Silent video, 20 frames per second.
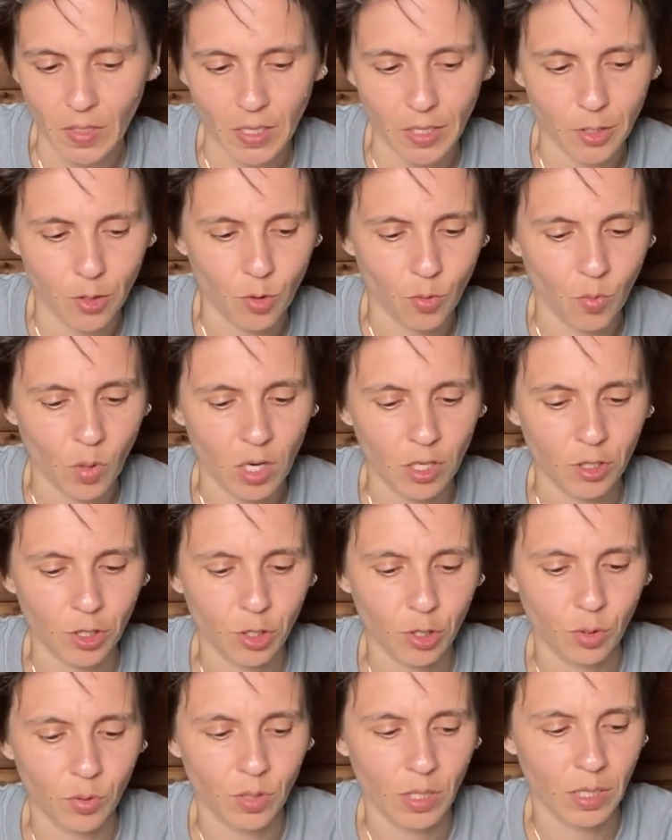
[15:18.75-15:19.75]
you are
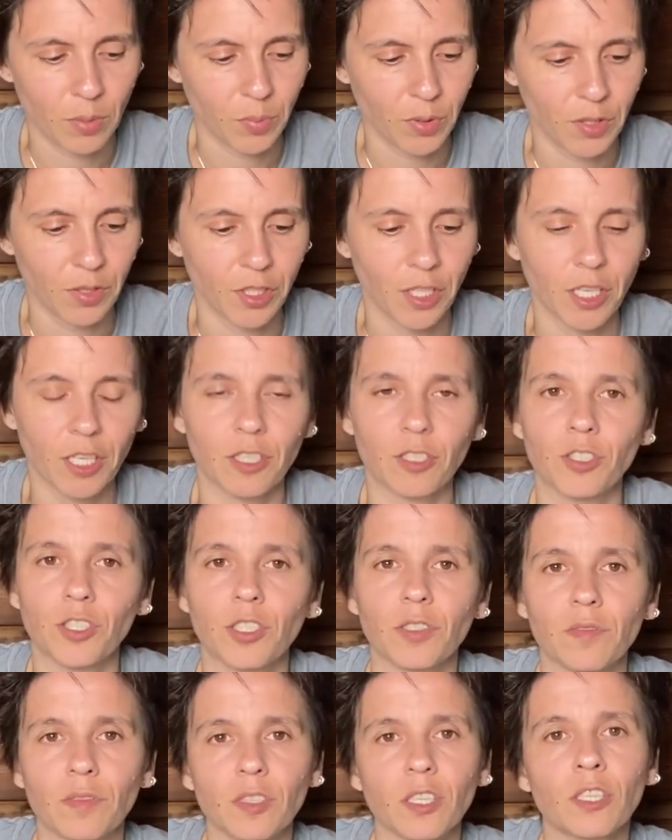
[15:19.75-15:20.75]
showing up in the energy
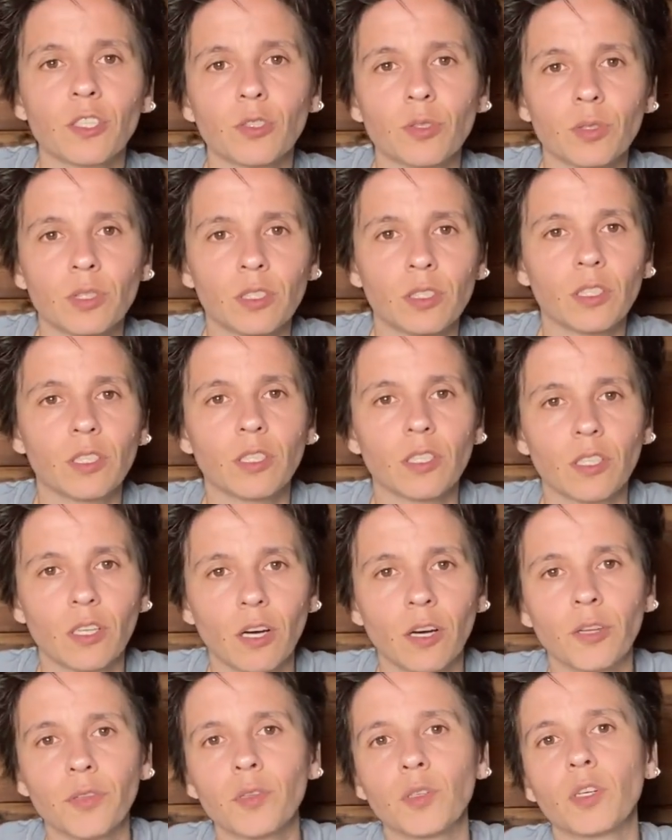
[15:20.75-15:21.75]
of interested in
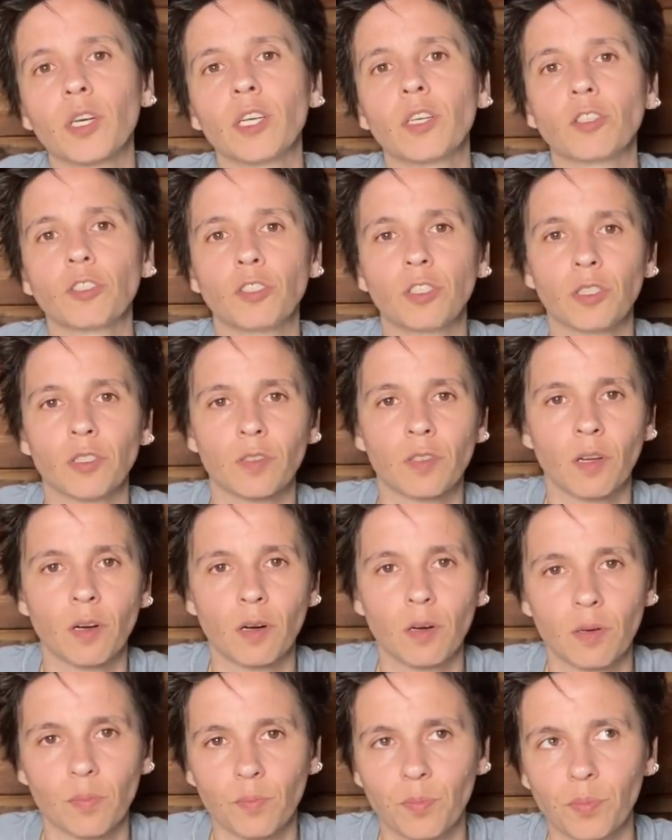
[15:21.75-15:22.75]
other energies that
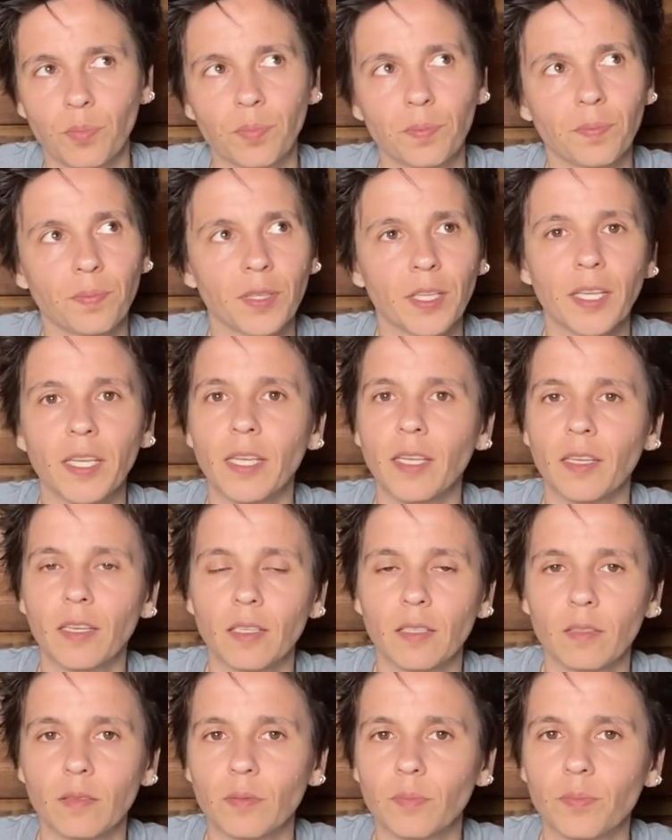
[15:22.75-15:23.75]
are
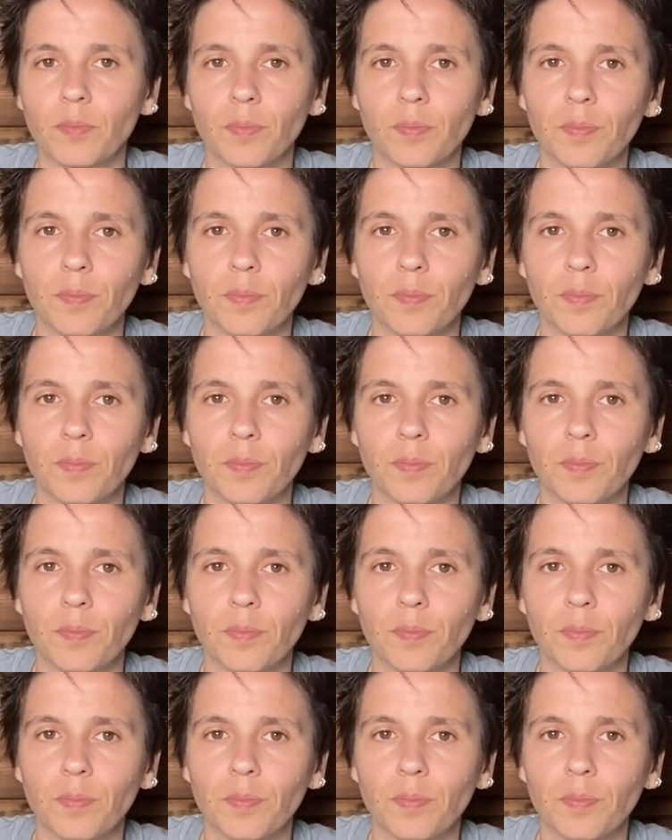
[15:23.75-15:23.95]
playing